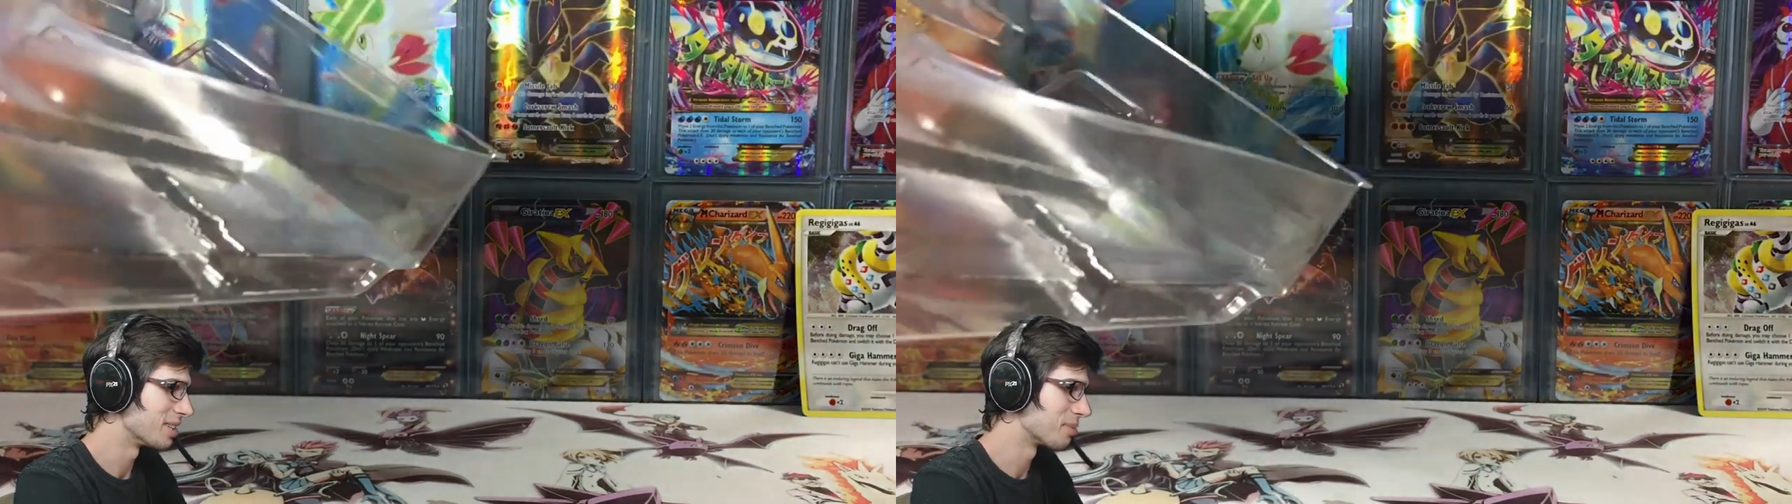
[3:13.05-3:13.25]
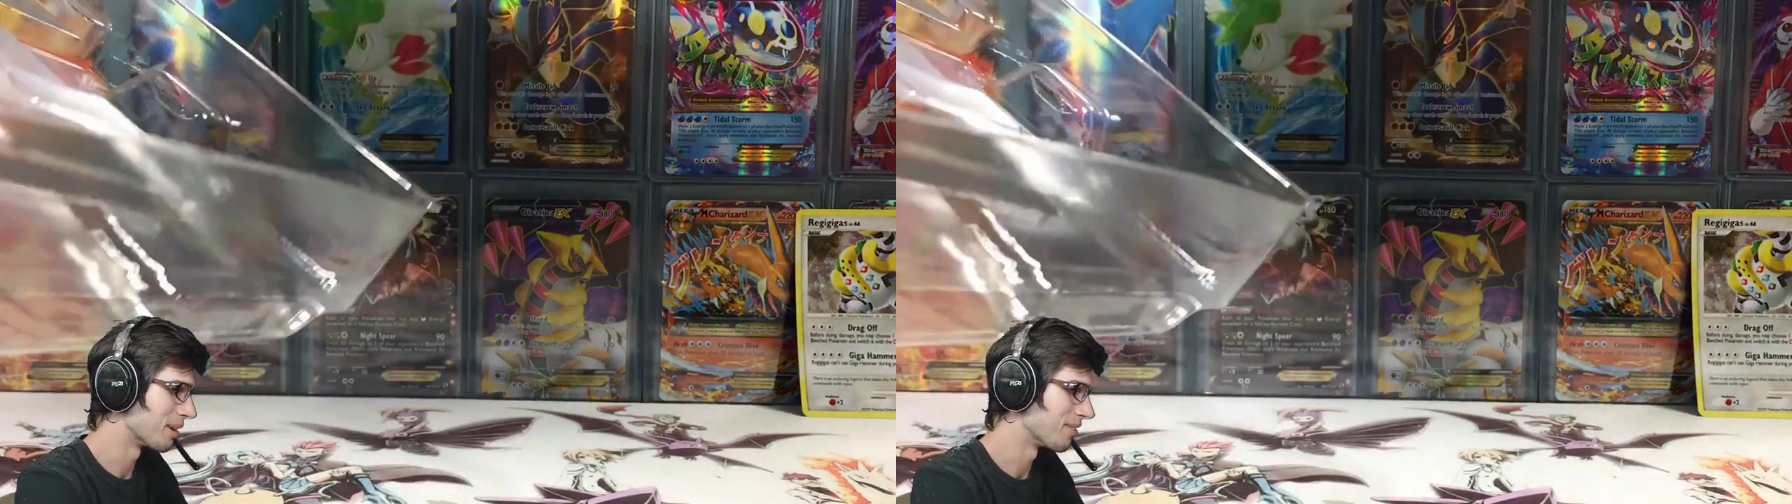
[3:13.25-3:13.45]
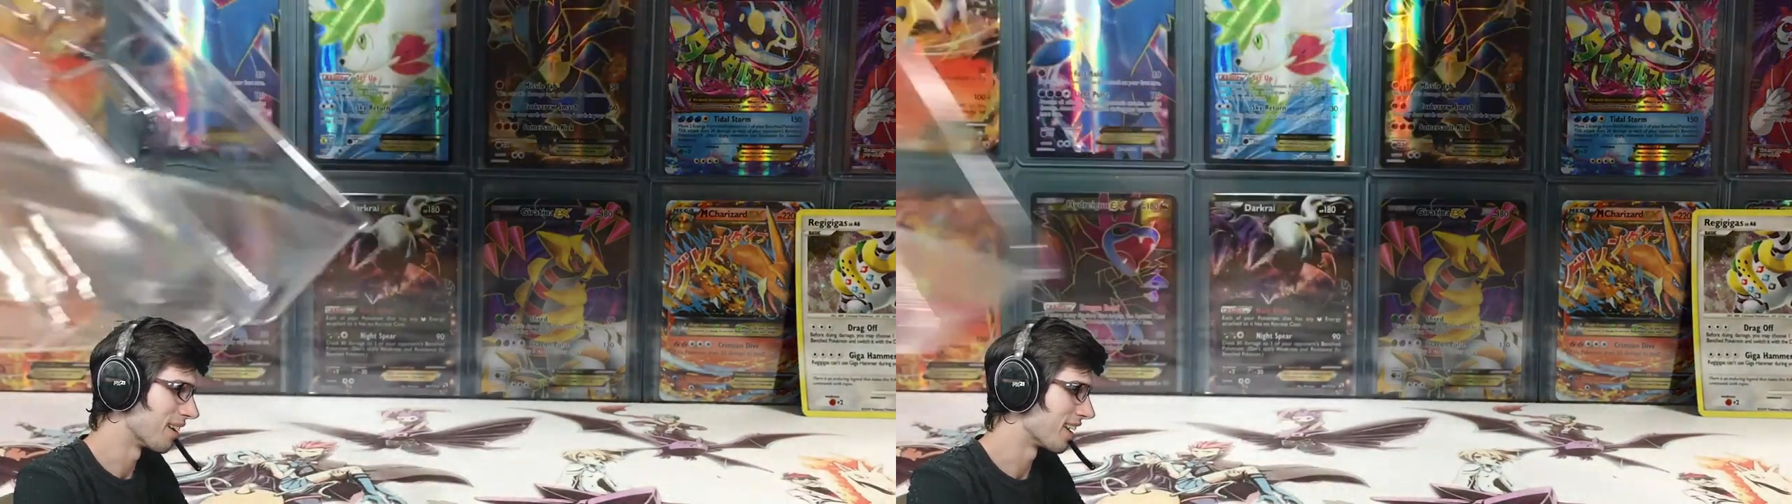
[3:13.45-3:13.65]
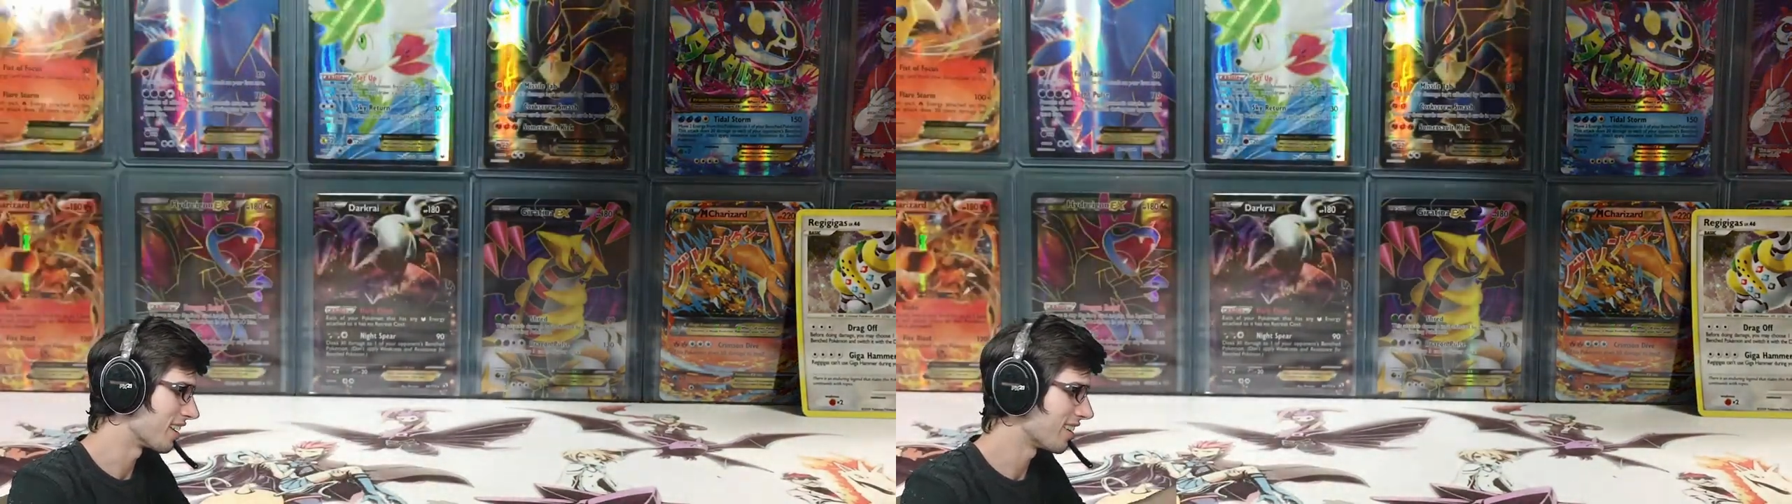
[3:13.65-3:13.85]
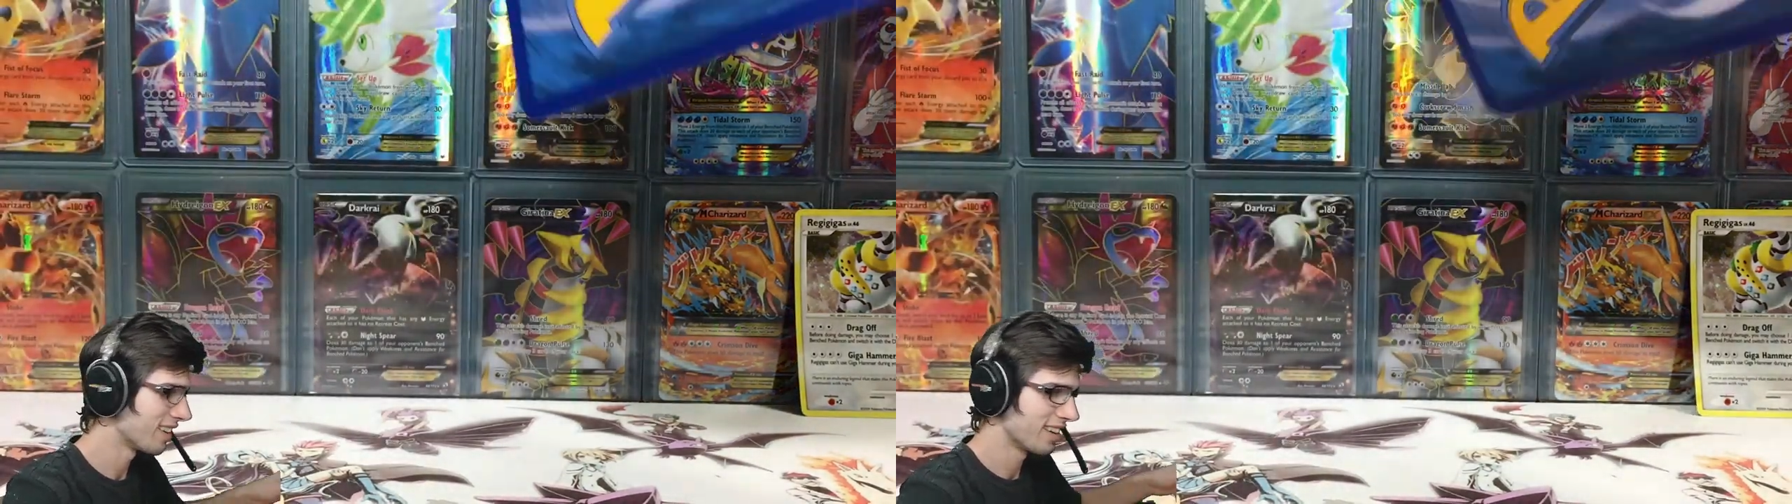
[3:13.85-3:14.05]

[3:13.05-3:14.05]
that's pretty funny.